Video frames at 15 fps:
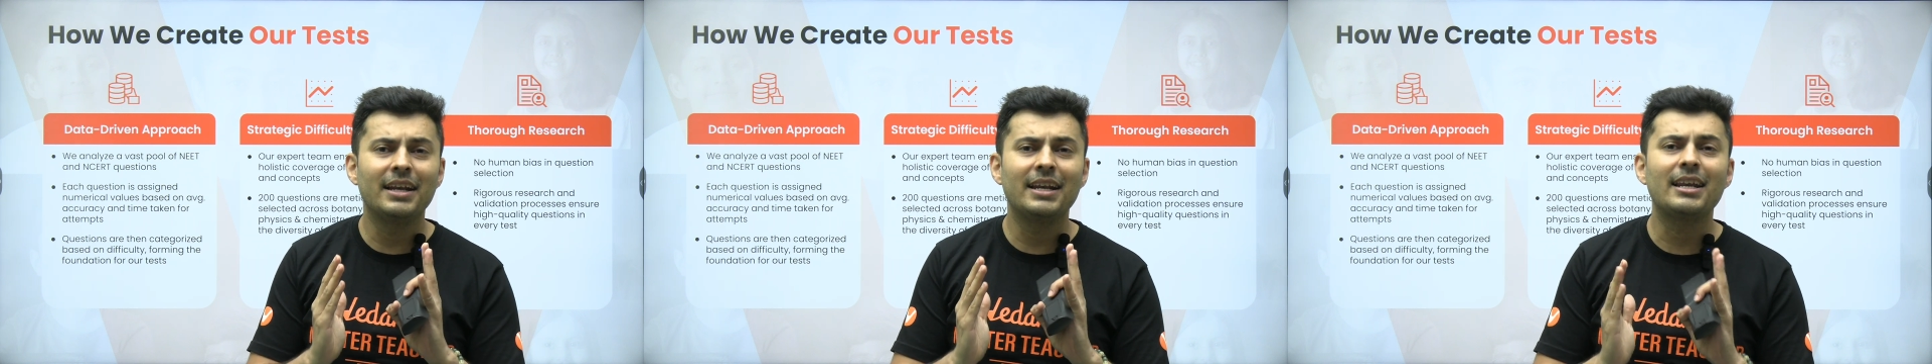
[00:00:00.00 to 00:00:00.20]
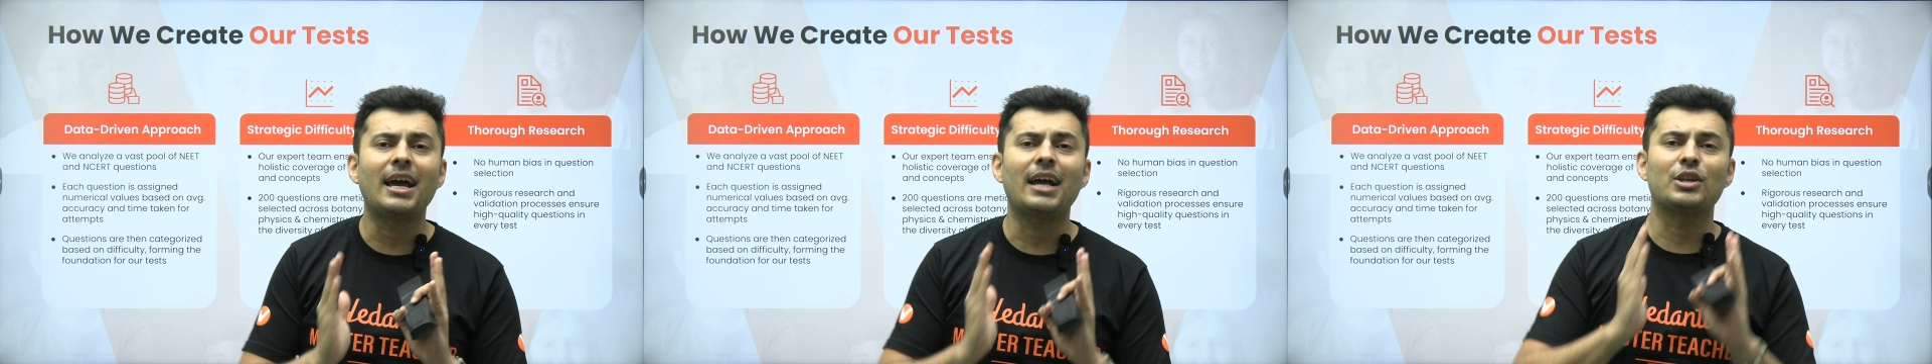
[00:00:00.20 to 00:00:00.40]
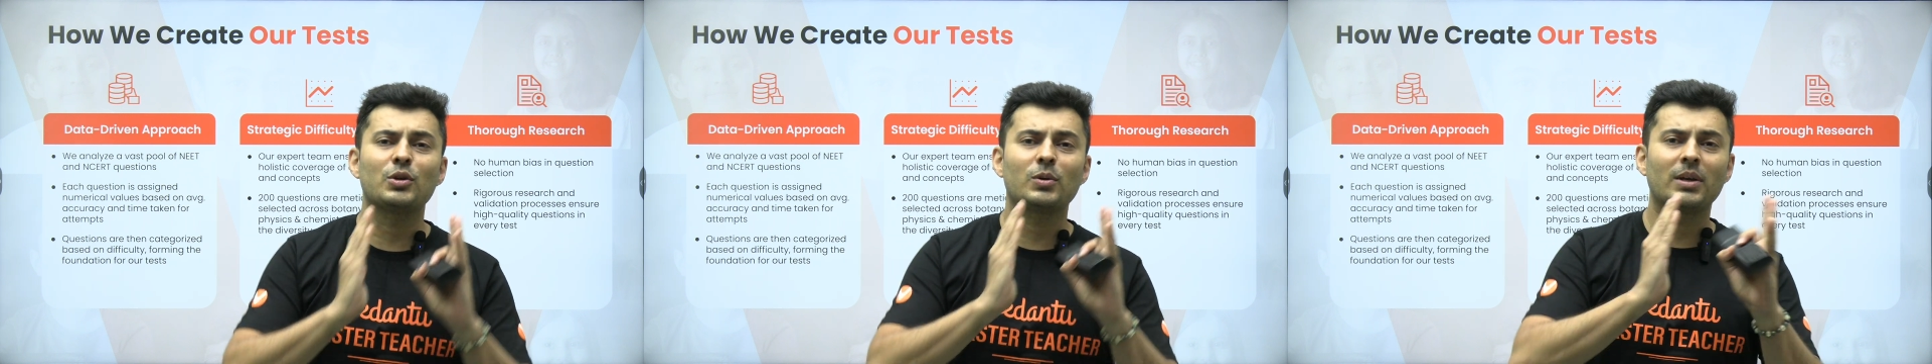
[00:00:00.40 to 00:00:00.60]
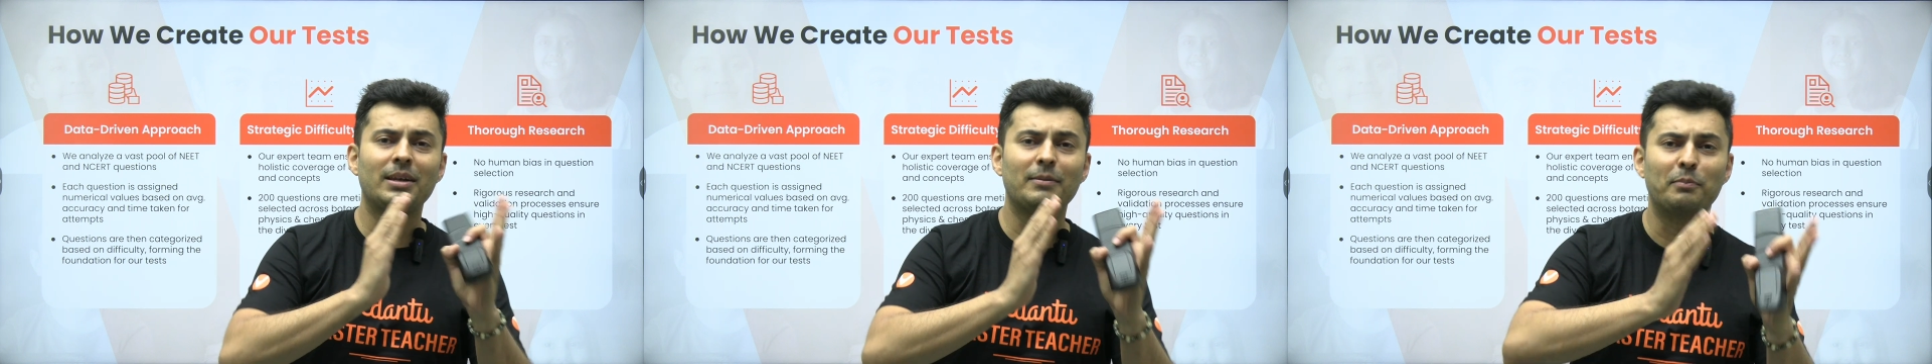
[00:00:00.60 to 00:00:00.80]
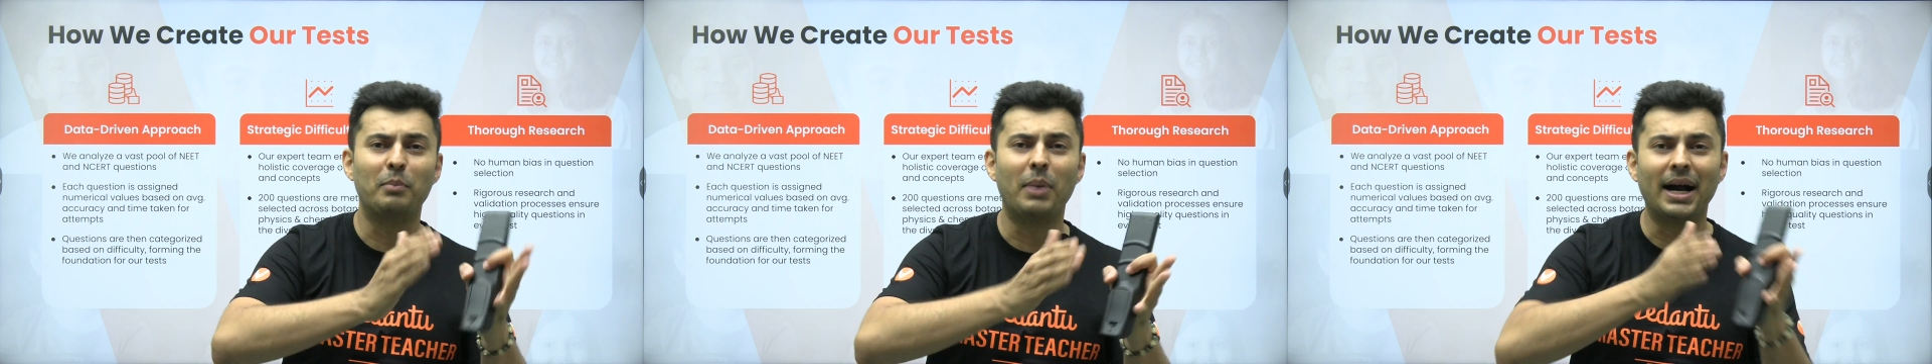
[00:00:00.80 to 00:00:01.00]

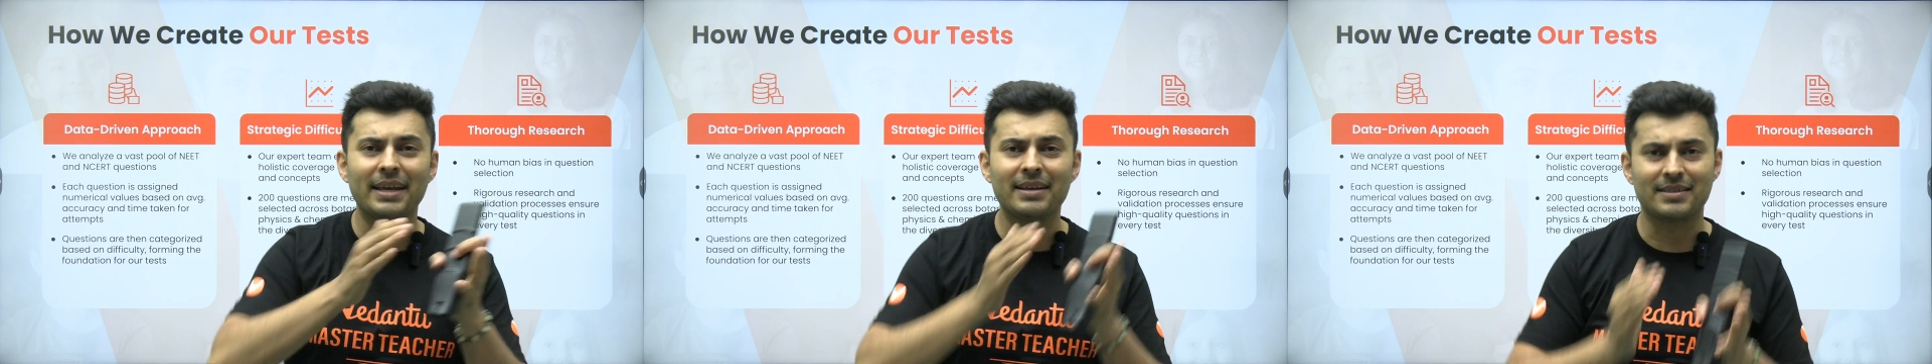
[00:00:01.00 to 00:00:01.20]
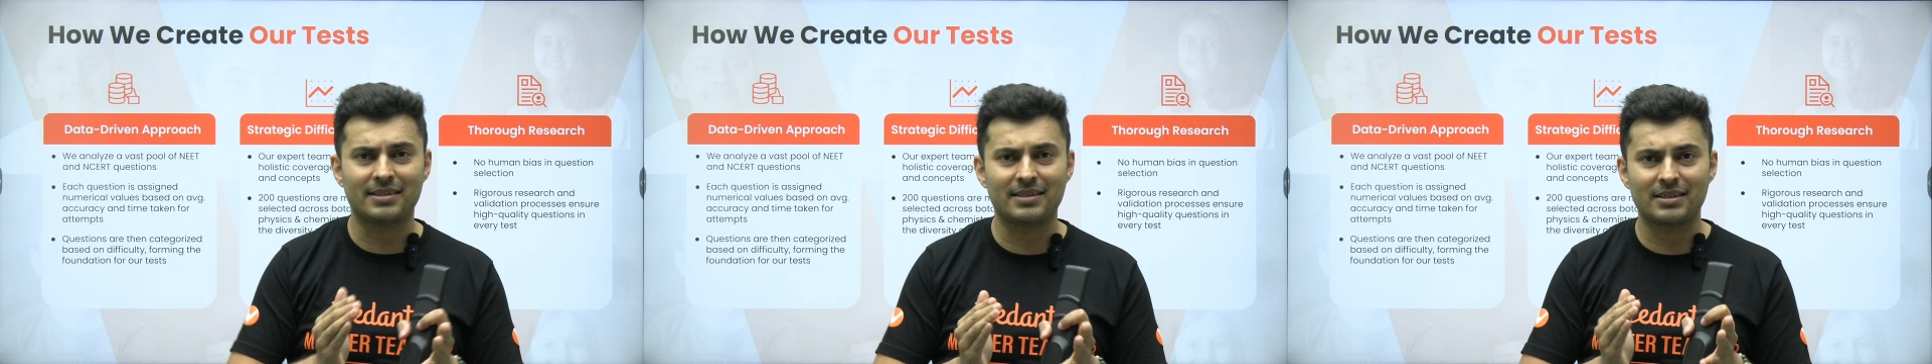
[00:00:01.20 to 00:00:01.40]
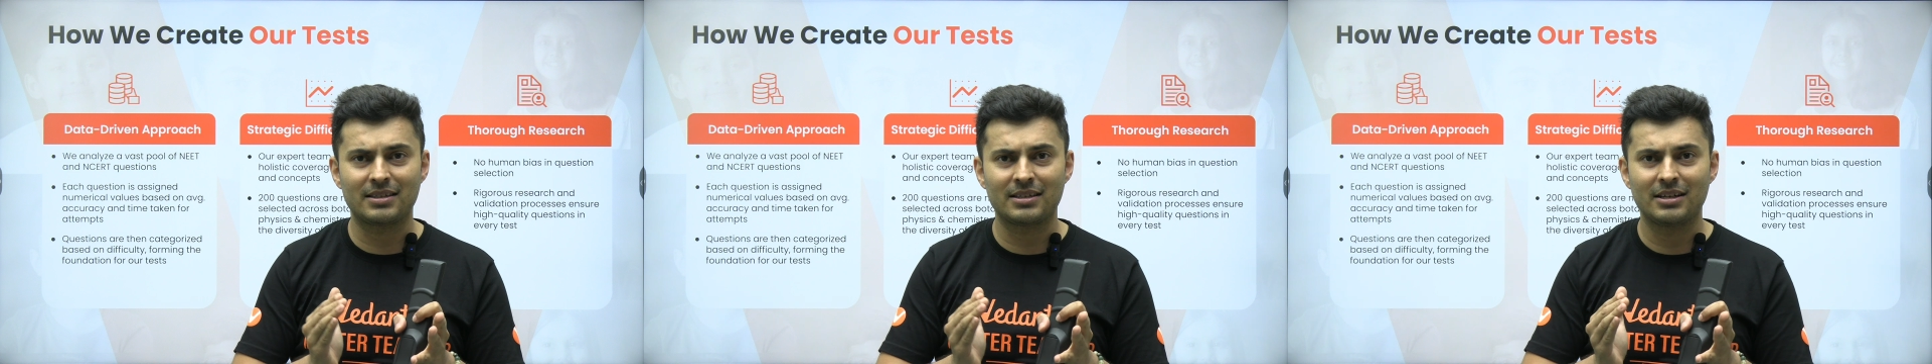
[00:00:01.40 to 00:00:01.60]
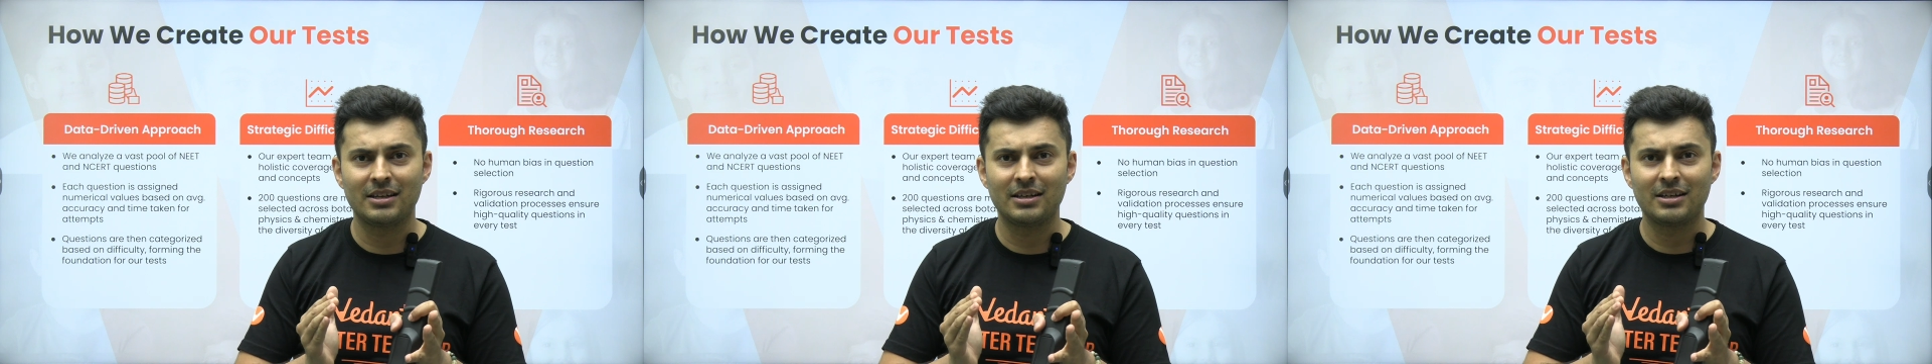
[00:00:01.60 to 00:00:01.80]
natural bias,